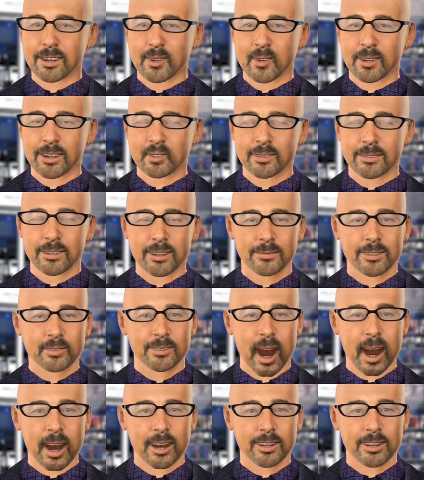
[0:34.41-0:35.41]
there has been
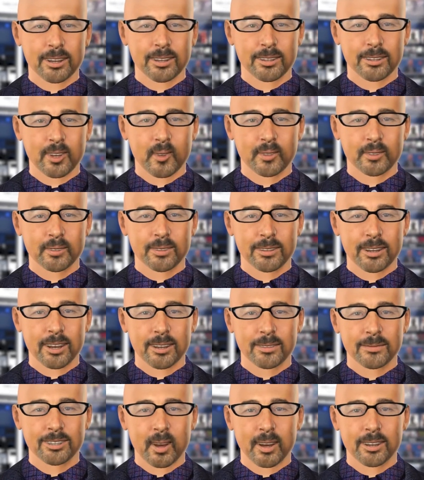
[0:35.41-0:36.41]
a growing number of
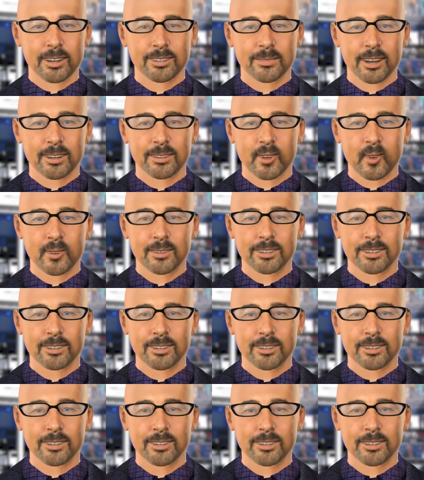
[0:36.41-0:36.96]
dApps asking